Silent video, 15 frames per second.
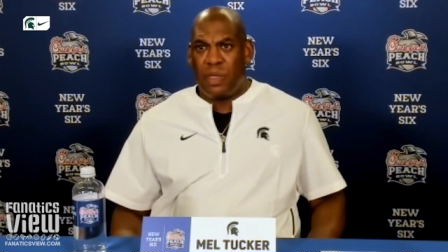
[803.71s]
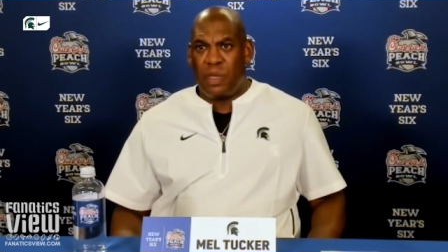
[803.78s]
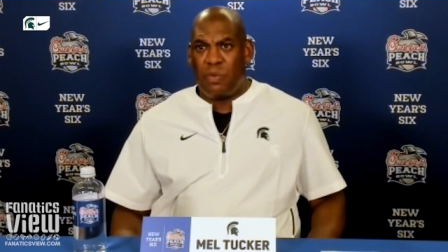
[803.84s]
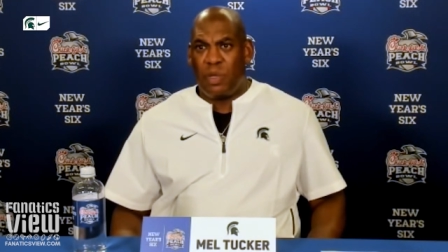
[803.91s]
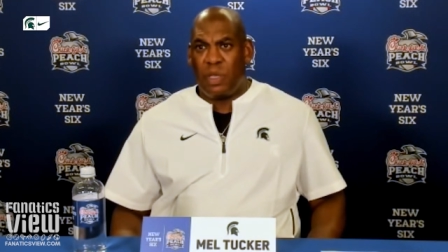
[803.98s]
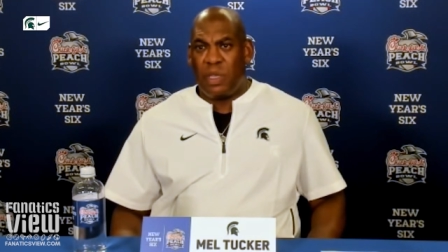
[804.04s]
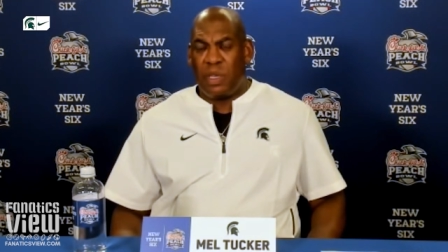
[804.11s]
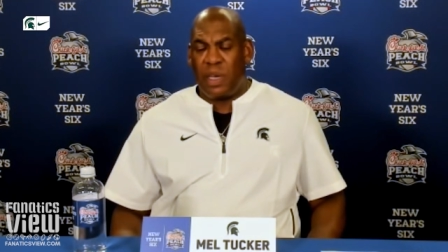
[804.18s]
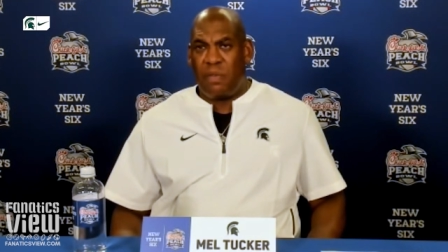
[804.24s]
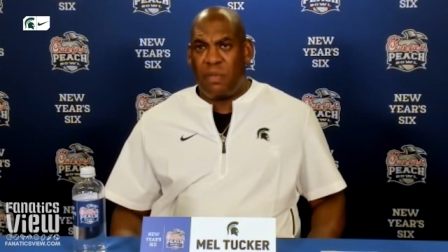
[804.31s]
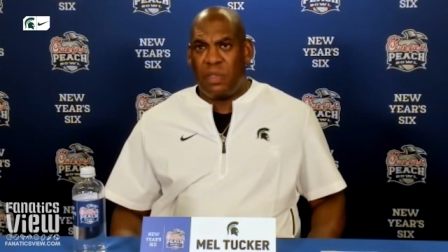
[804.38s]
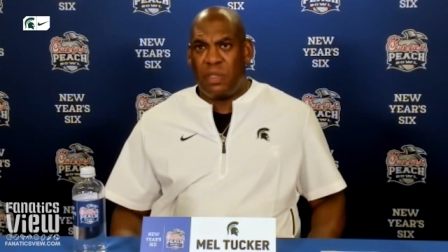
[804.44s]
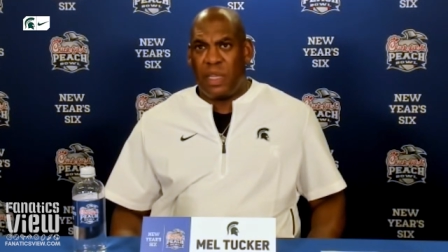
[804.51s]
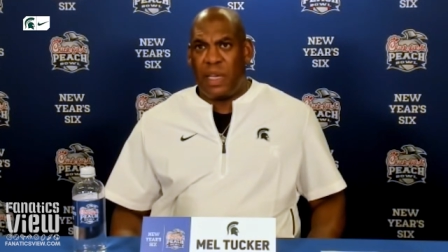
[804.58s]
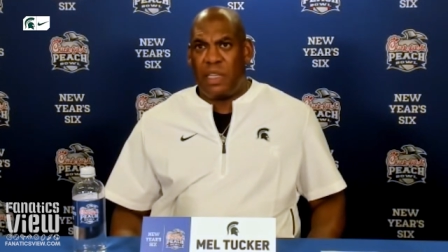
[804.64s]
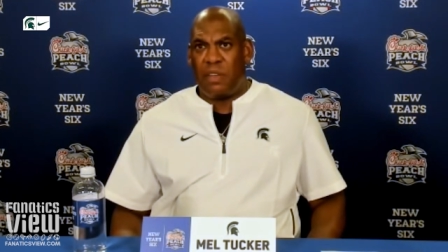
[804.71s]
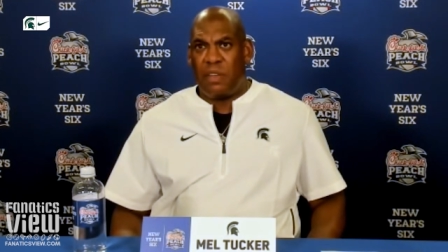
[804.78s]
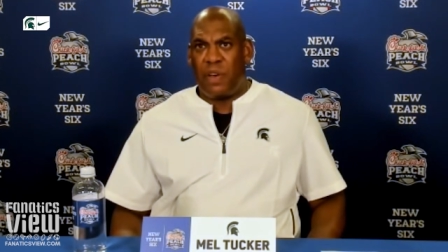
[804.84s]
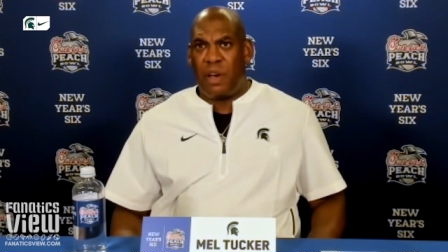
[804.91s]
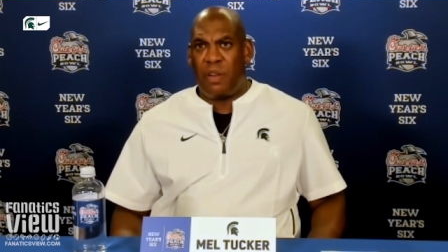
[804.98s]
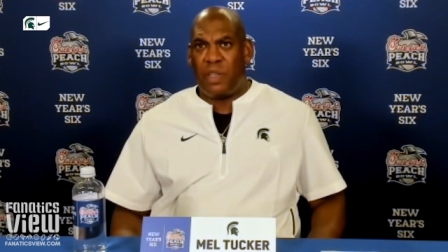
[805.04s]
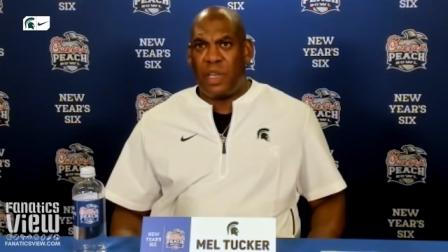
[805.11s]
and really have laid the
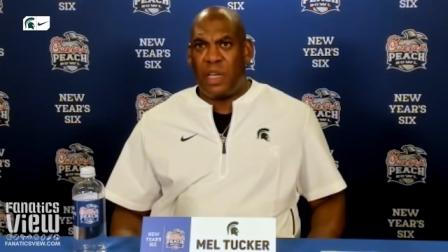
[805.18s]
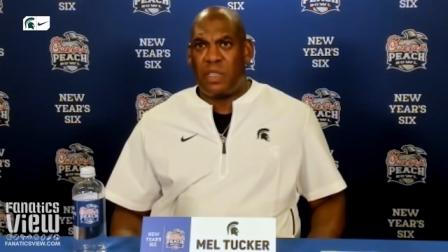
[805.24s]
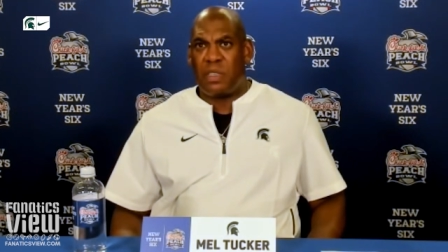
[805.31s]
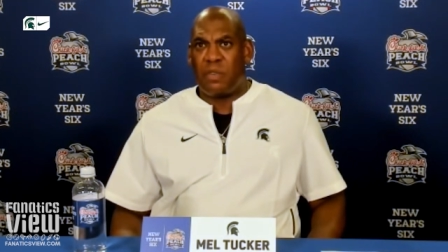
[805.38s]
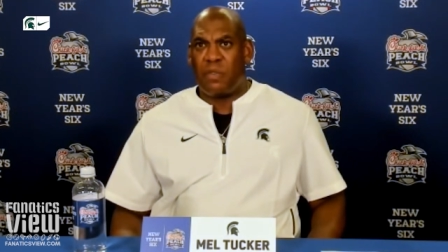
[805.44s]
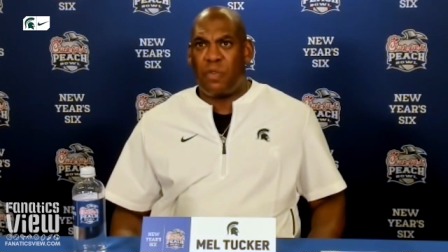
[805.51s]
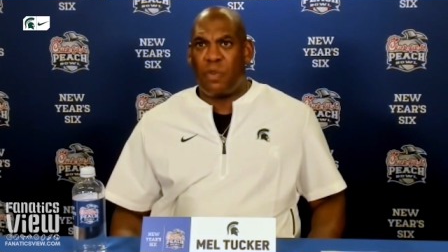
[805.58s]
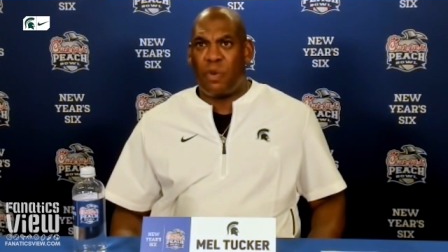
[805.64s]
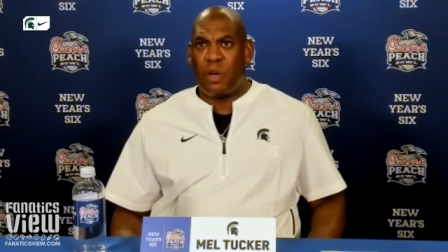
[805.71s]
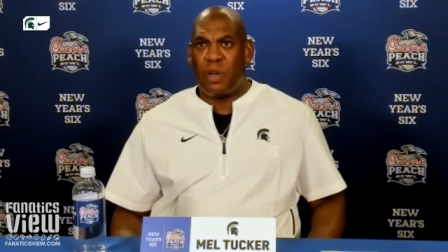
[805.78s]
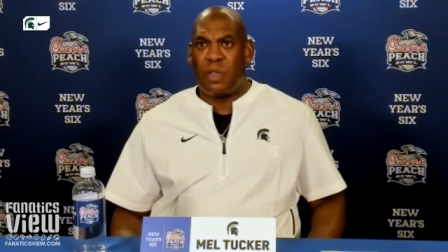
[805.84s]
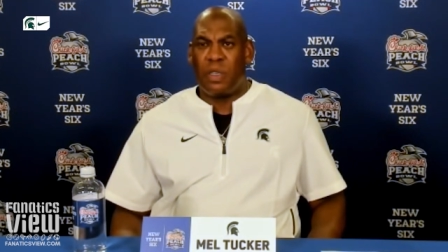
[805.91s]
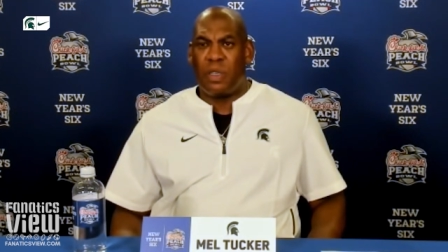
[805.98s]
foundation for